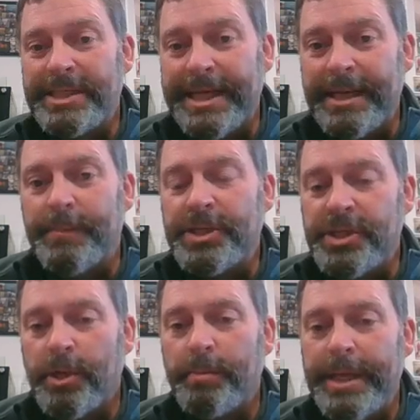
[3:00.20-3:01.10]
needed, but
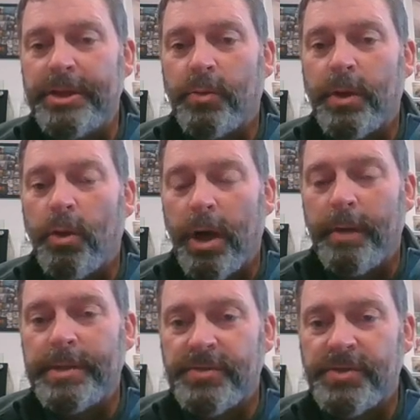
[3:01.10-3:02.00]
still meet the
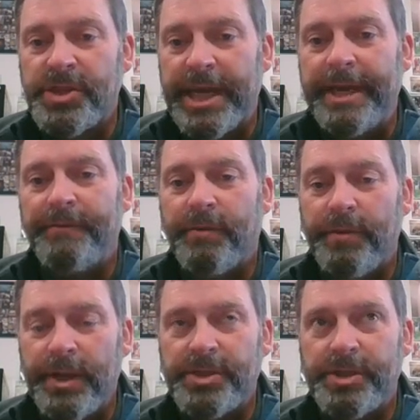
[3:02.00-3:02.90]
requirements of state for
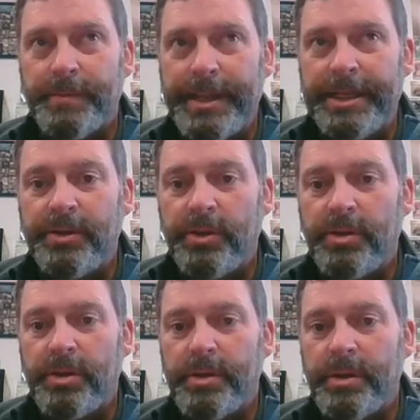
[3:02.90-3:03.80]
this to meet
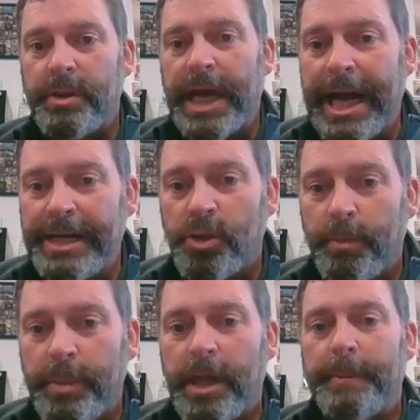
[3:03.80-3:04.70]
the high school
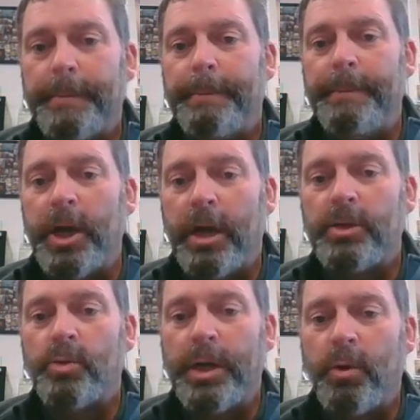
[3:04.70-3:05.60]
and
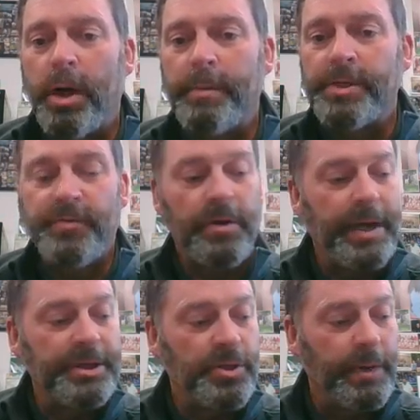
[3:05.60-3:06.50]
beyond requirements for
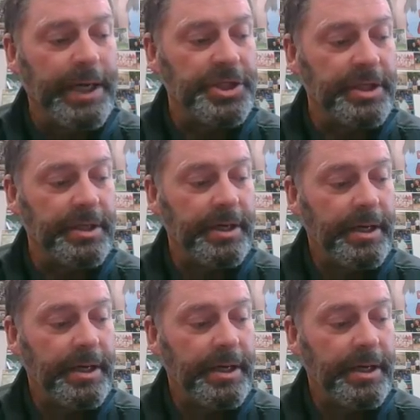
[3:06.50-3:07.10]
graduation.